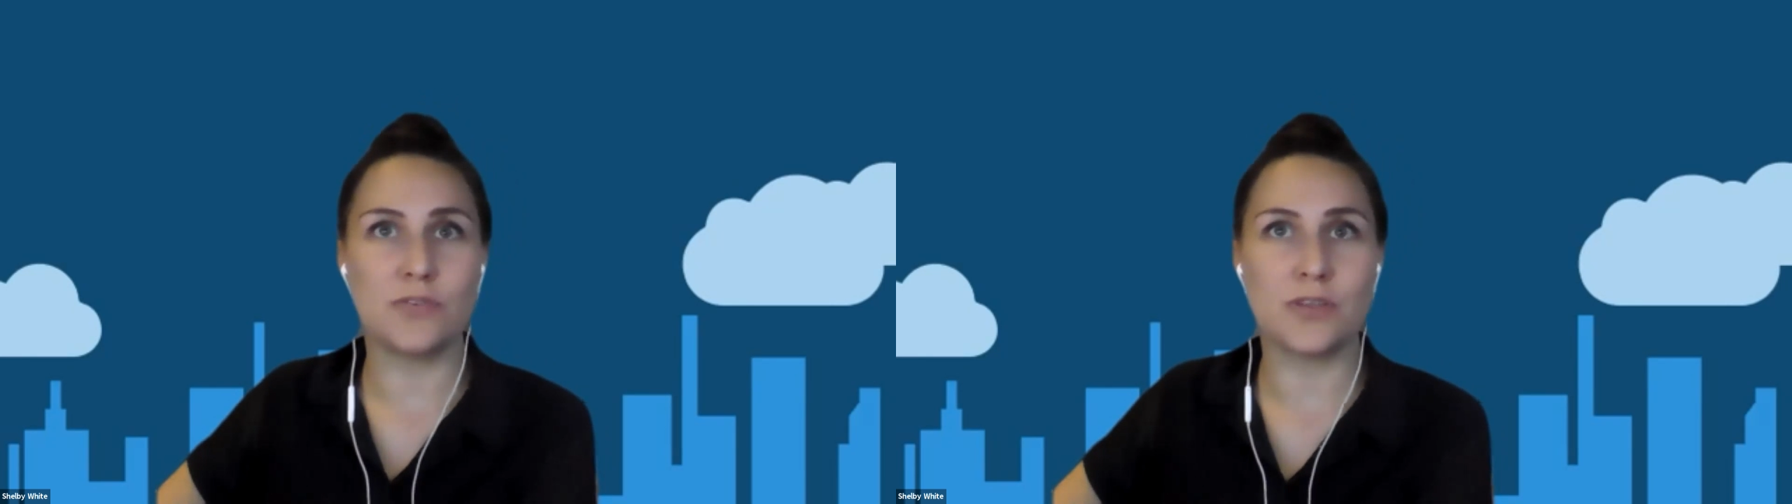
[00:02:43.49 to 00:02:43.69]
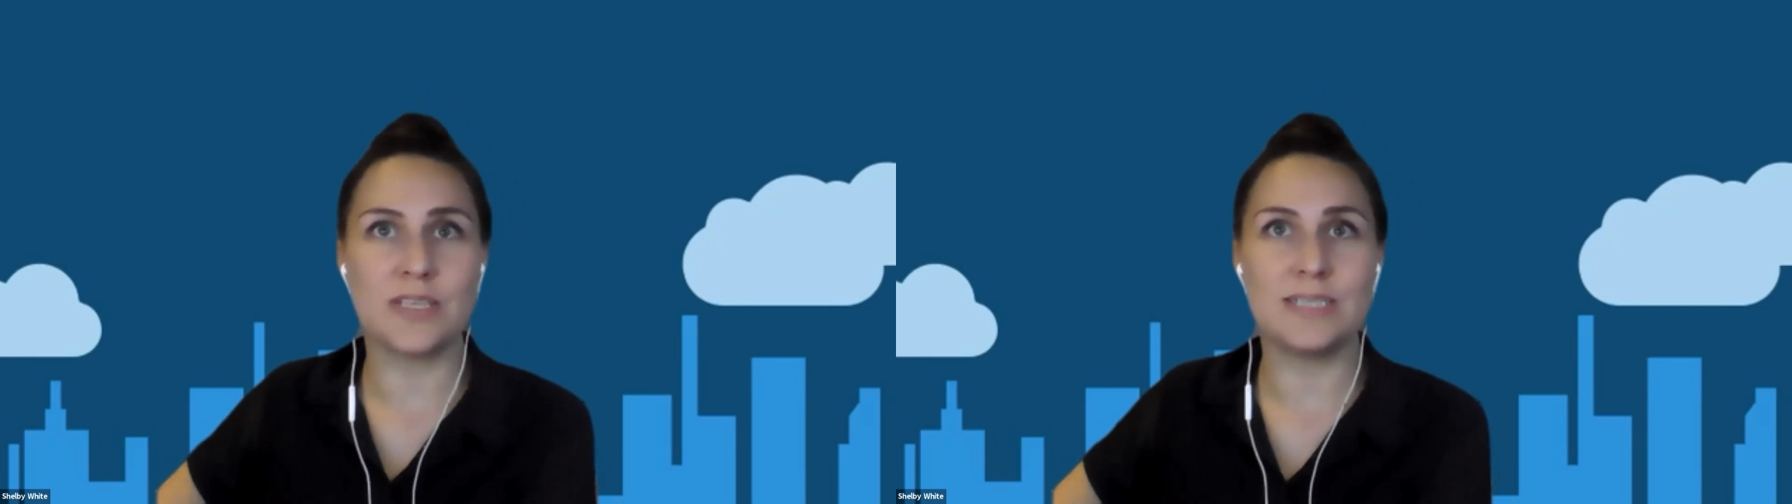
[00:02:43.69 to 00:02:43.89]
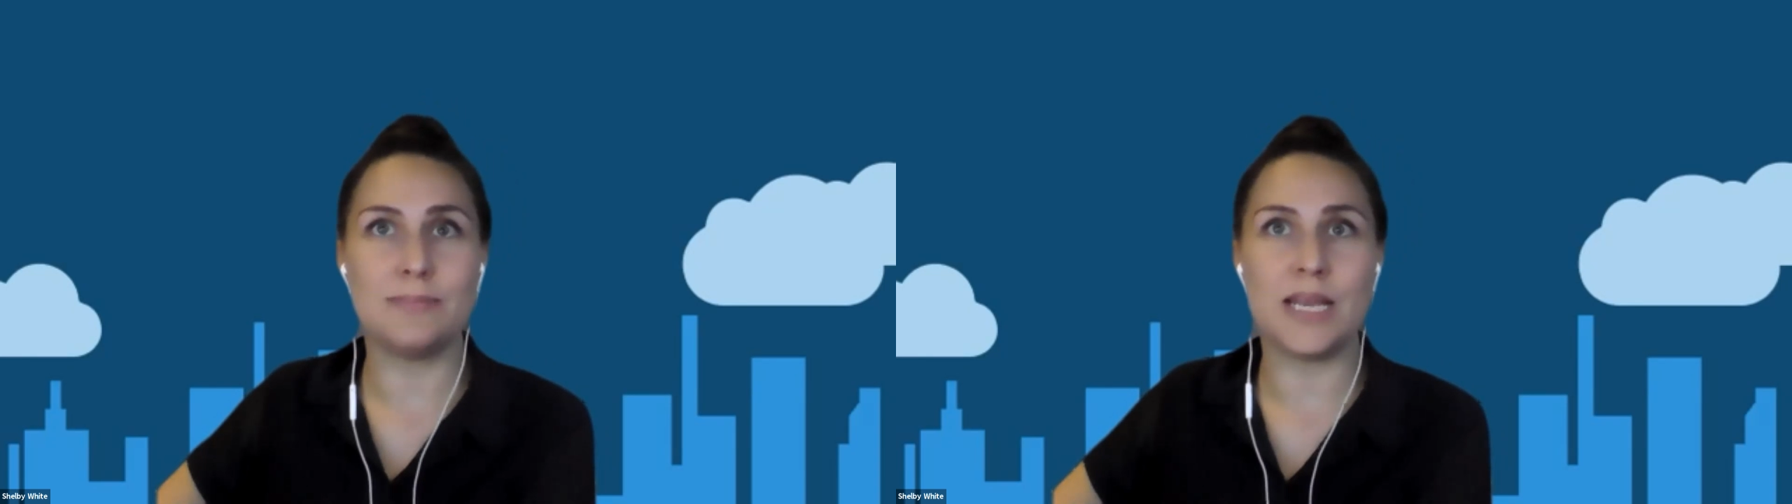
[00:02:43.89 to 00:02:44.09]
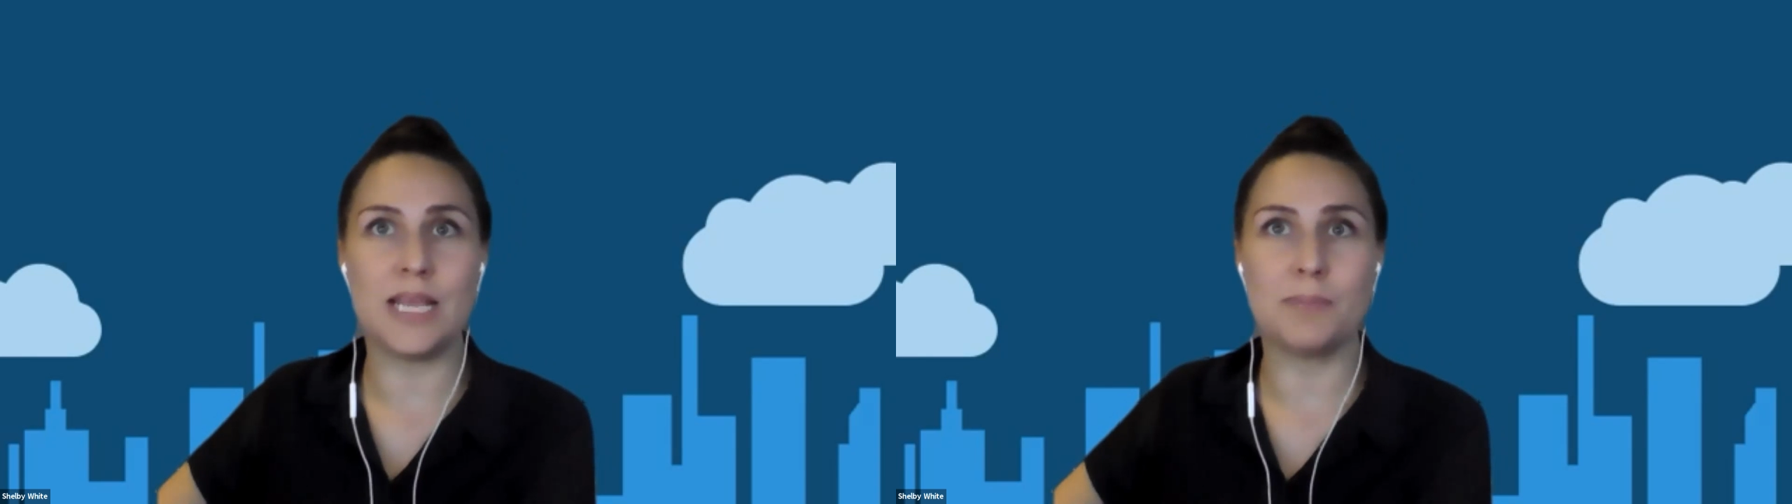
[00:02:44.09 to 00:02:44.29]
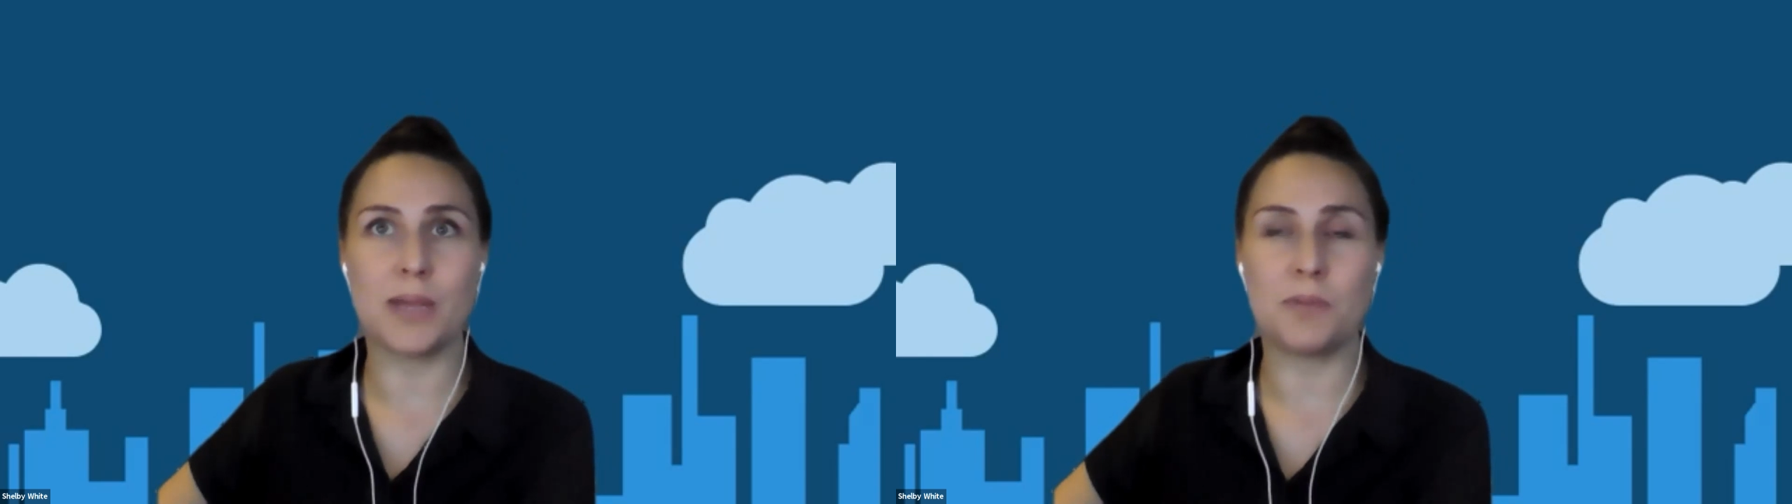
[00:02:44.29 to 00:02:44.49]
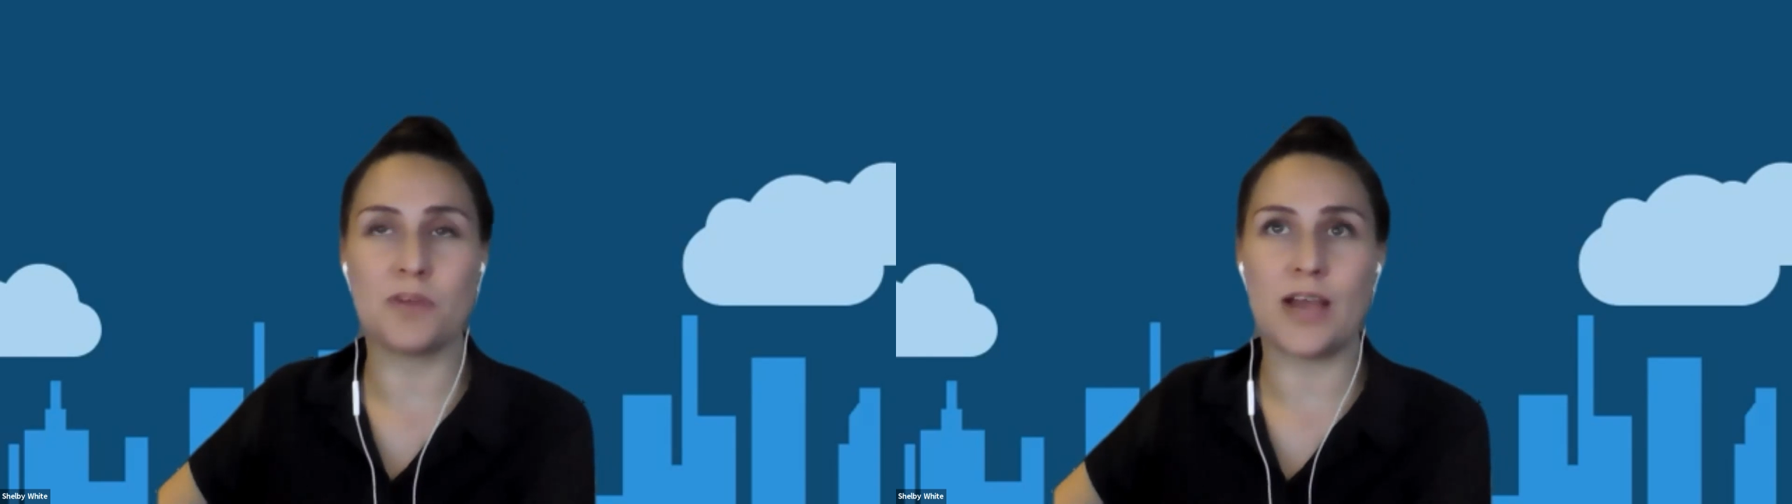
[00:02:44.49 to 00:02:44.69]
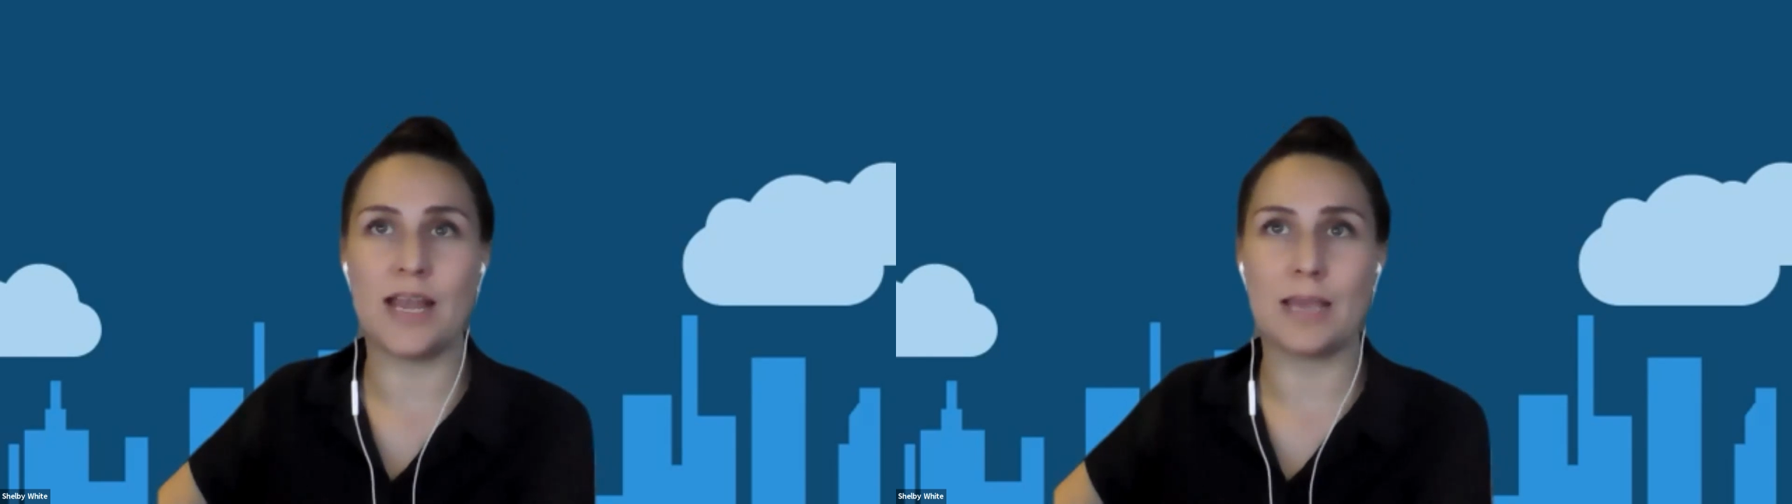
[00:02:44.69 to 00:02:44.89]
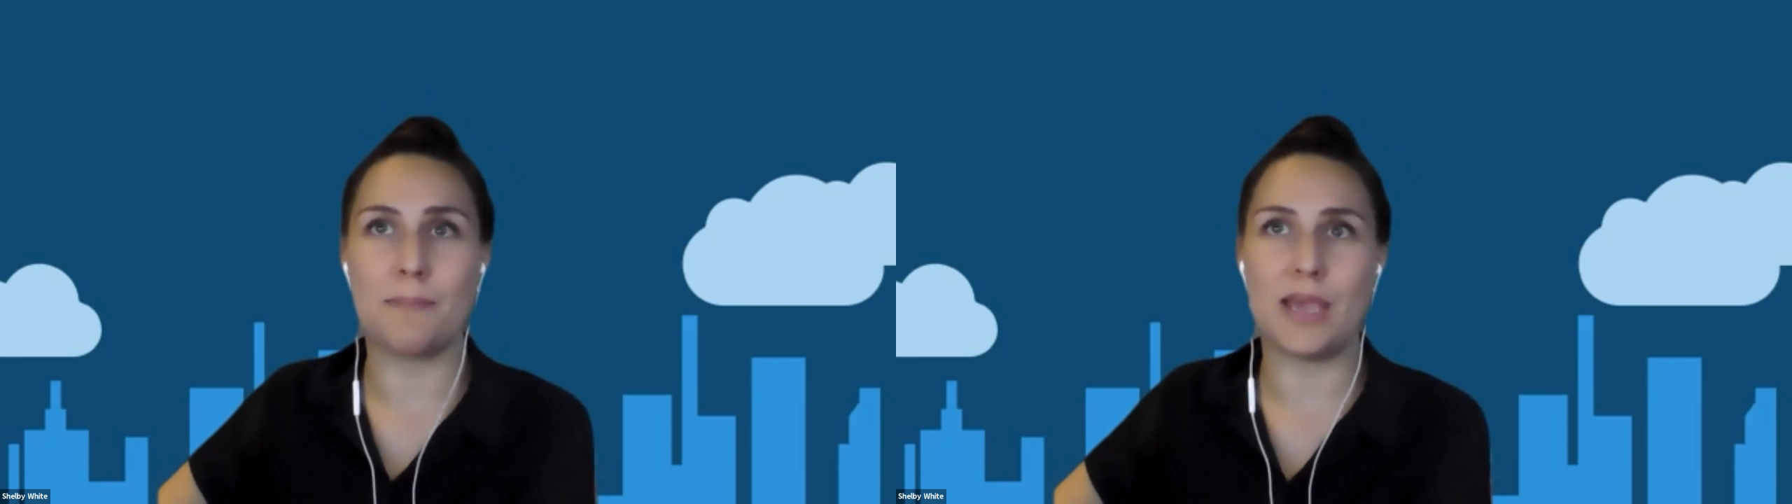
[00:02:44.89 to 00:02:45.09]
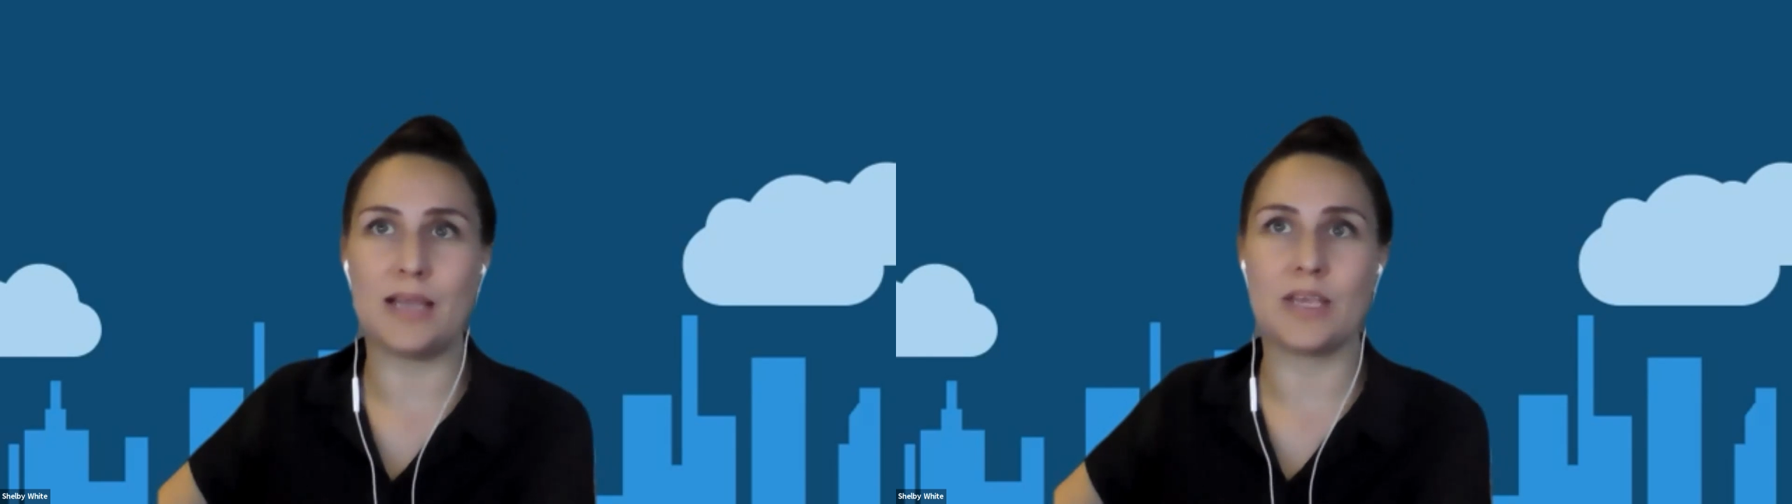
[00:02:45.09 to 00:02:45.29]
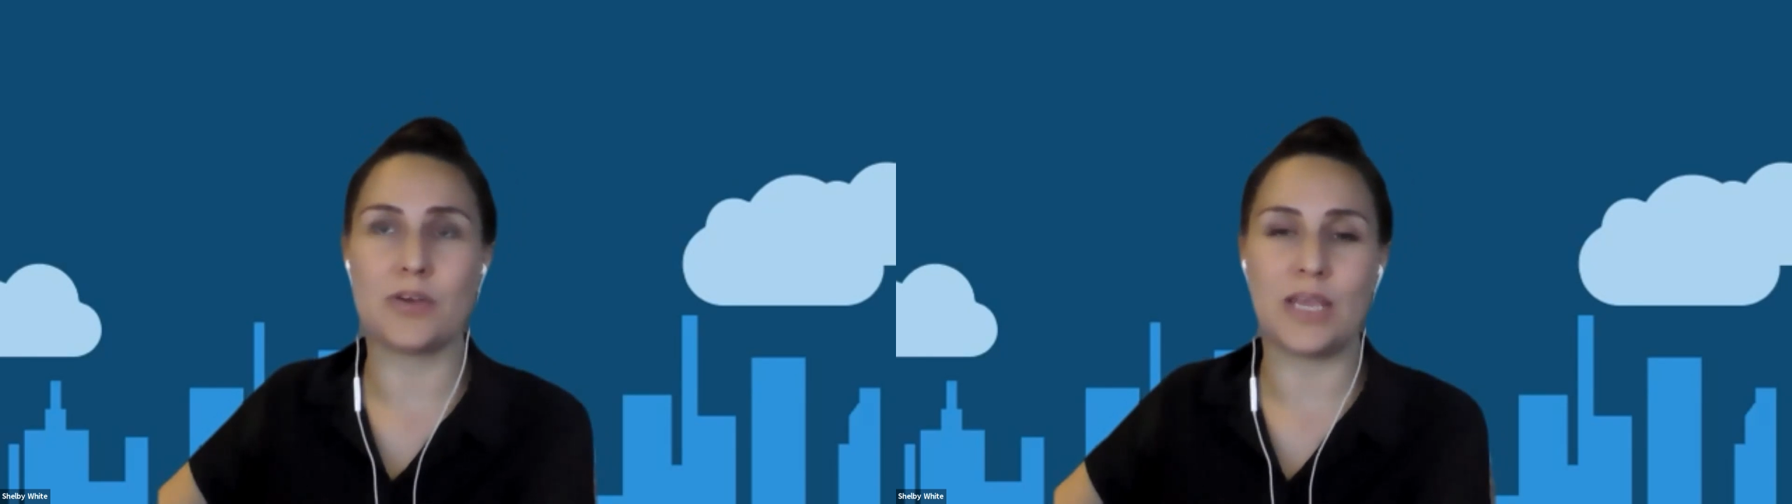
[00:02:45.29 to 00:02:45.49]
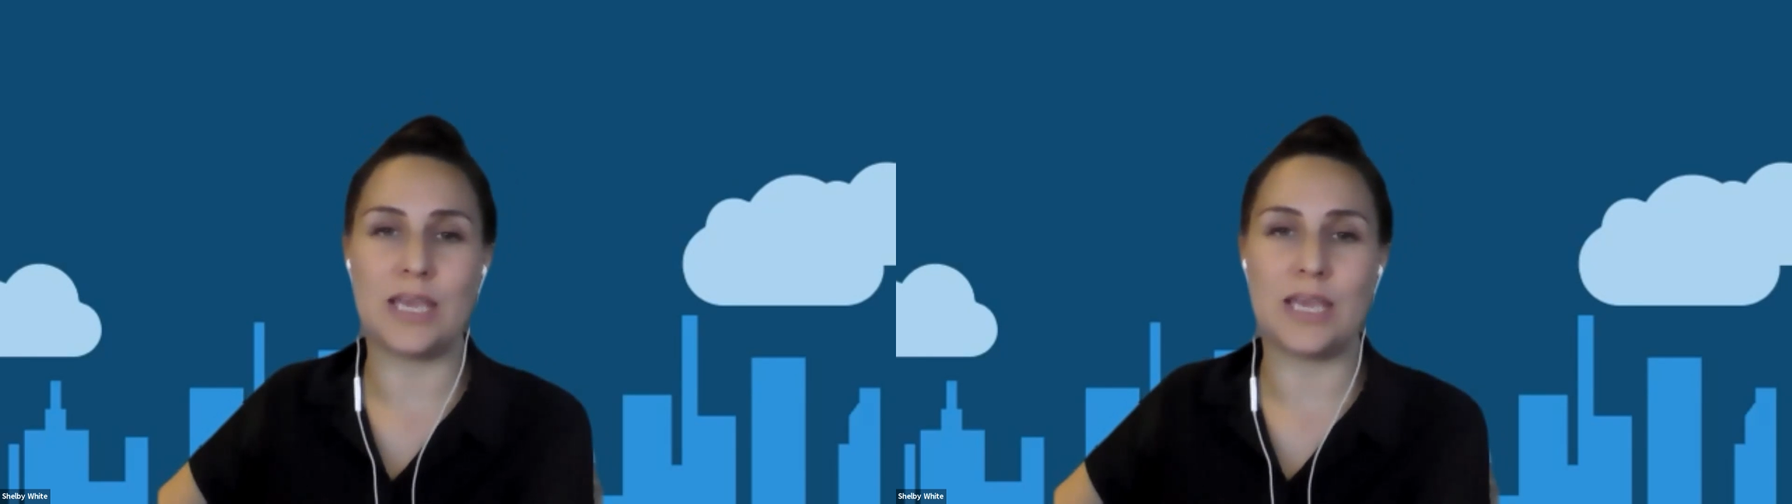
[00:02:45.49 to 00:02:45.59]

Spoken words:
for this meeting by providing a mailing or